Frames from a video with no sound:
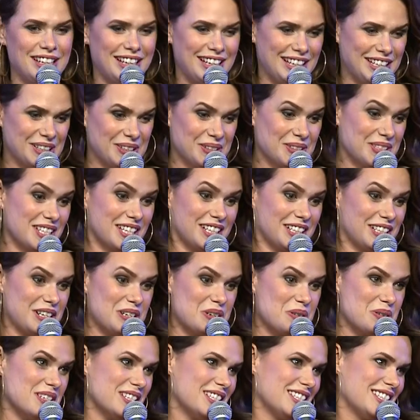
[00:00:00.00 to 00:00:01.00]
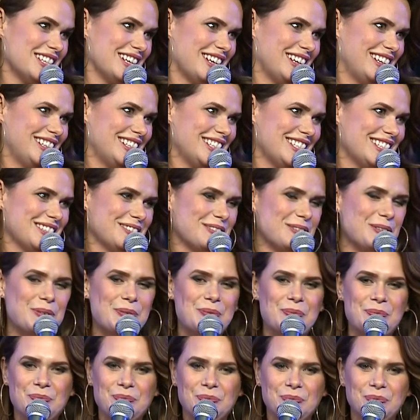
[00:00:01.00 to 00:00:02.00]
day. And I was like, no, it's not.
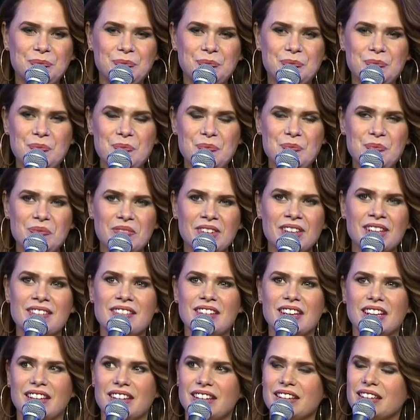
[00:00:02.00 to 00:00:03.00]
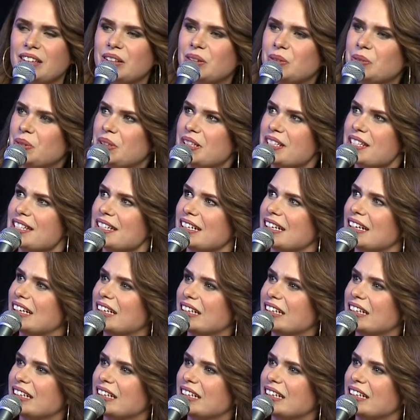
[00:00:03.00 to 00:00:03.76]
And then I think it was,